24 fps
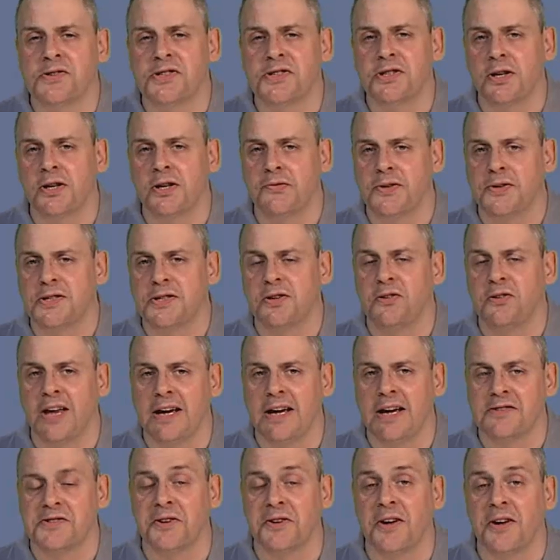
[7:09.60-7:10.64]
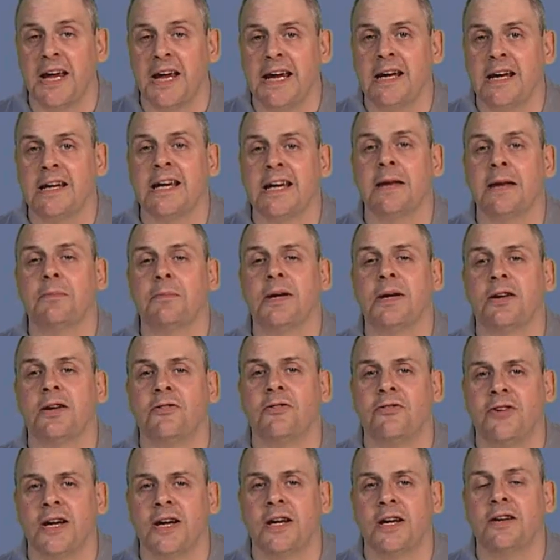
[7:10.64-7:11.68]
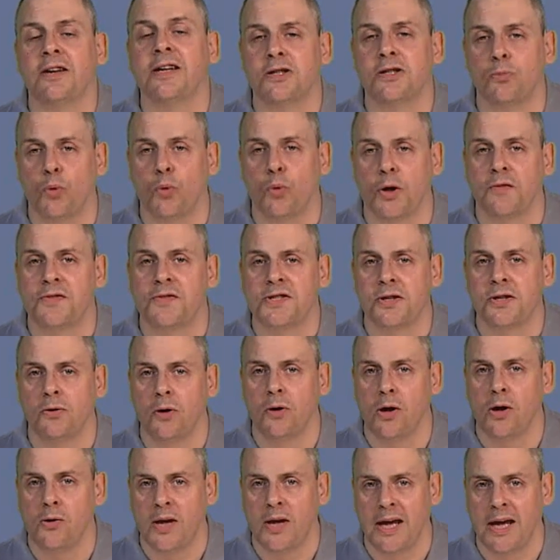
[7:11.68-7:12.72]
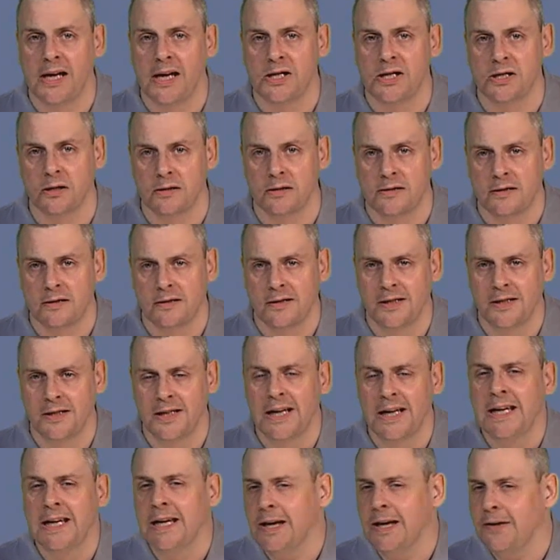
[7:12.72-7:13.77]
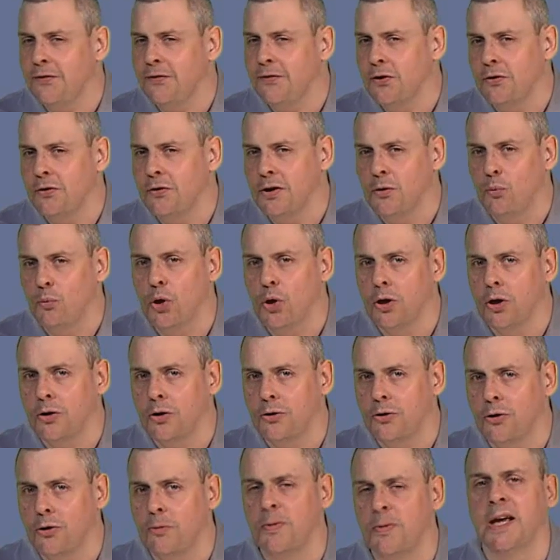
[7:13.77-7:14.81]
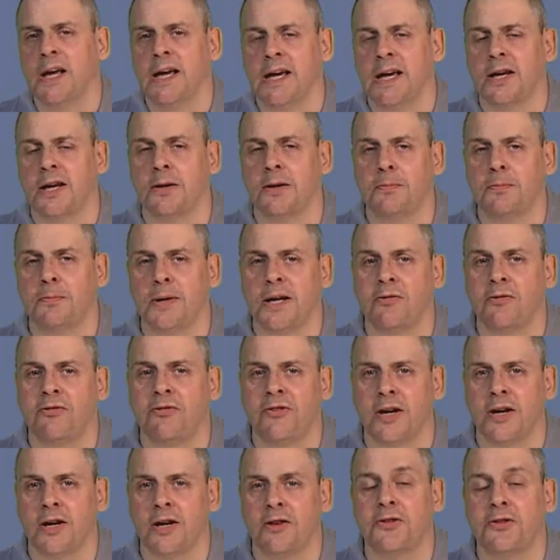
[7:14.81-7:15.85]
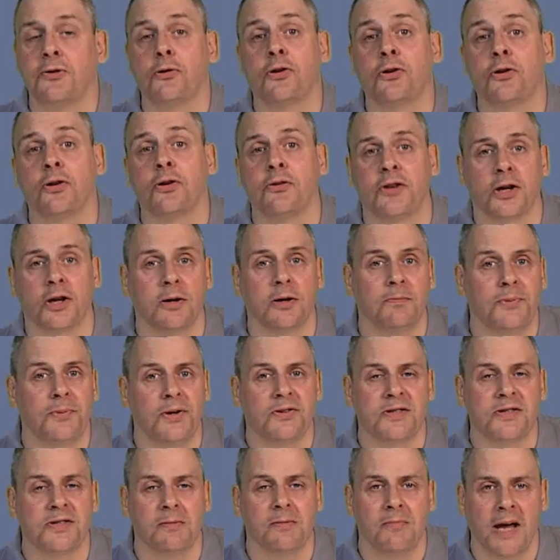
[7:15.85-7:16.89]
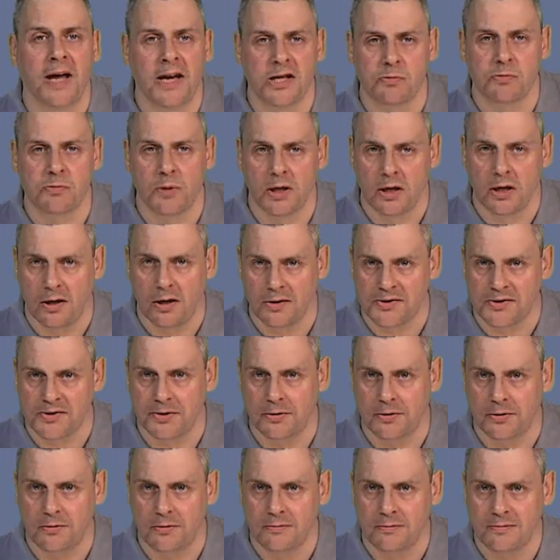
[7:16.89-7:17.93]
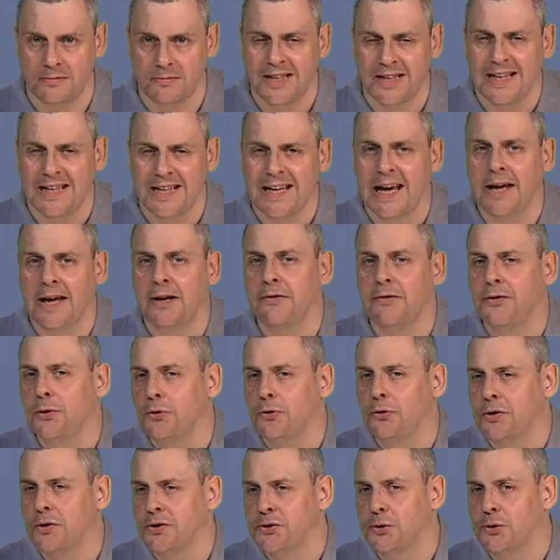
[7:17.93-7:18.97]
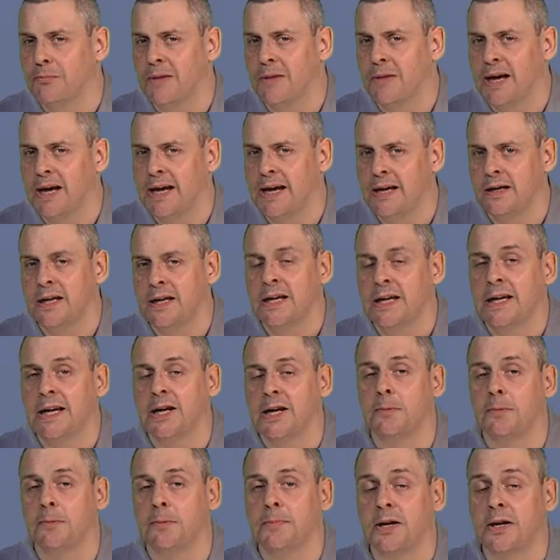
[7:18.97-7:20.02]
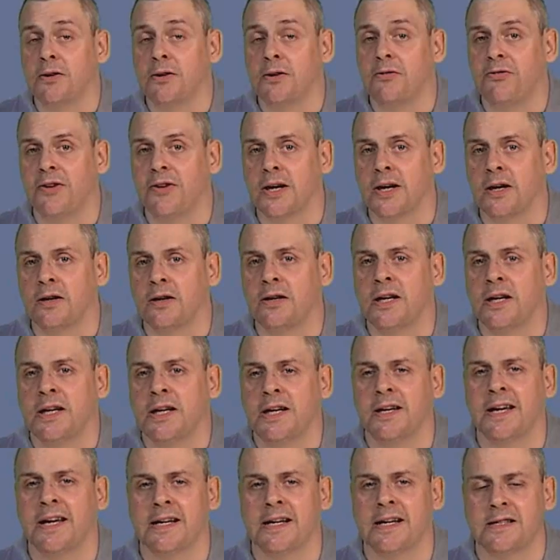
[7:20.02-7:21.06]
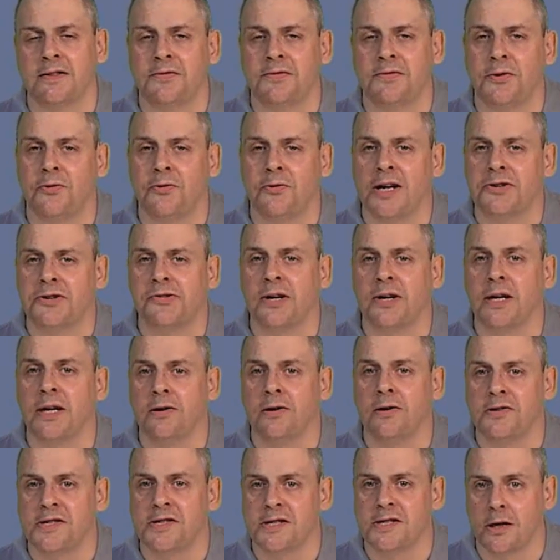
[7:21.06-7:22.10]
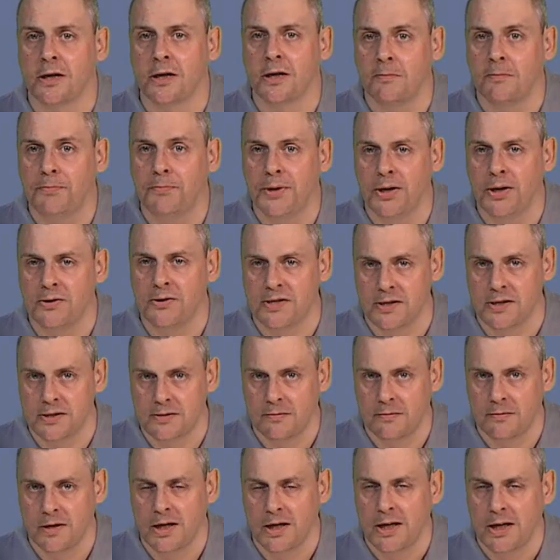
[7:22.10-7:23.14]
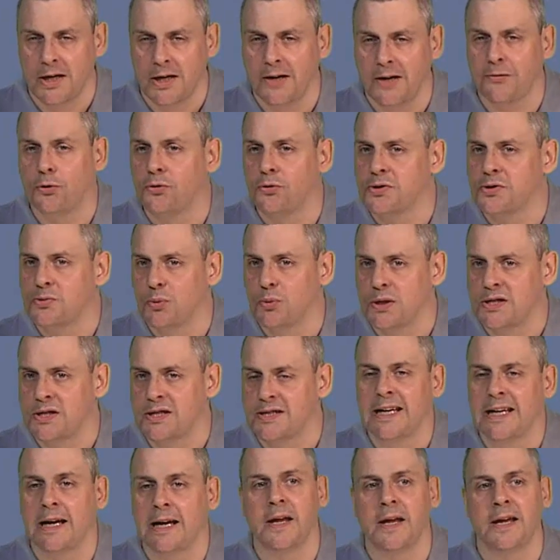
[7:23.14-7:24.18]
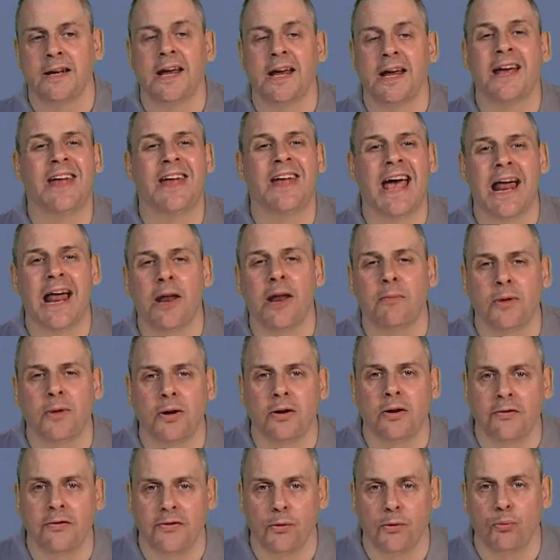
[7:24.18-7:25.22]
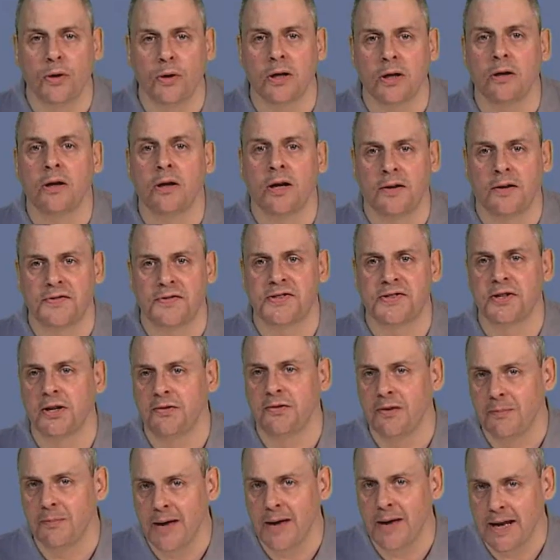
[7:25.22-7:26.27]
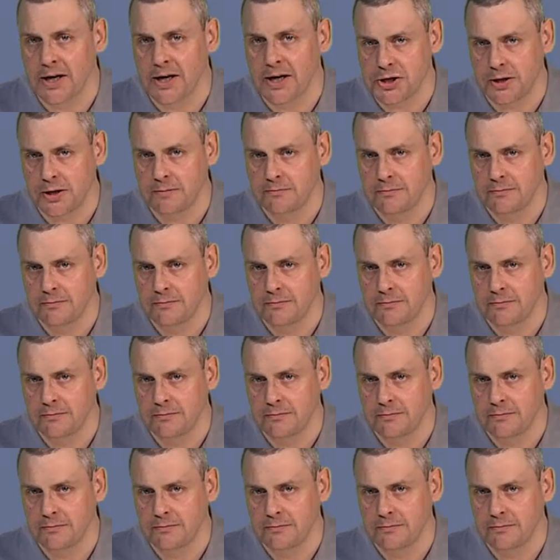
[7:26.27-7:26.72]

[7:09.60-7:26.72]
Server 2008 can be configured in one of two locations. If you're in a work group, it can be configured through the Computer Management Console. And if you're in a domain, it can be configured in Active Directory Users and Computers, of course, which is an element, if you will, of Server Manager.